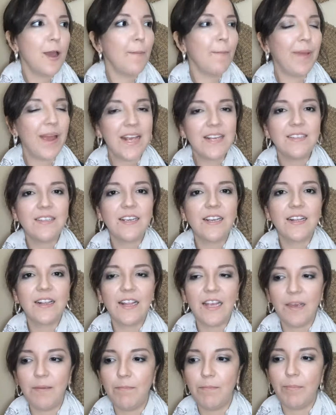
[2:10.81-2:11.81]

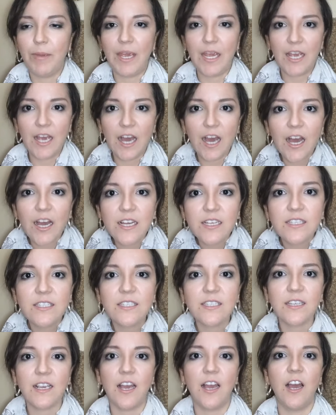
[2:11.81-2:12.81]
Basically,
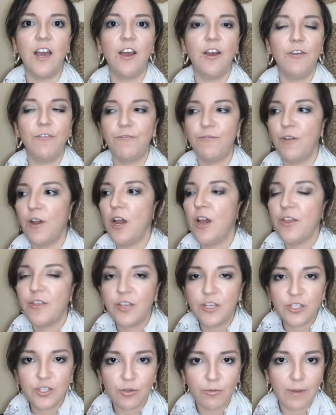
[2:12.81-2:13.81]
because of
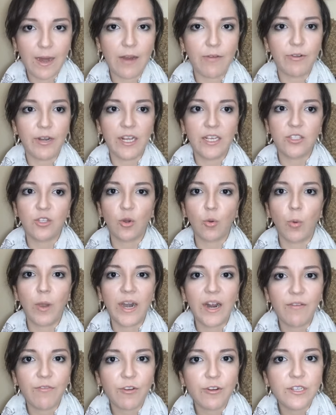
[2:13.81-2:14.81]
the surroundings or
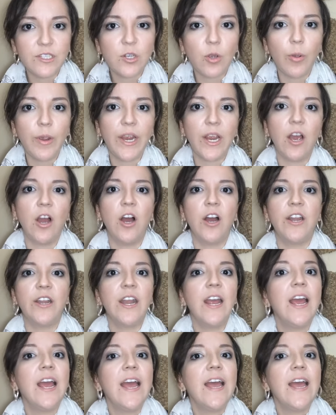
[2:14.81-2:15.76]
whatever is going on,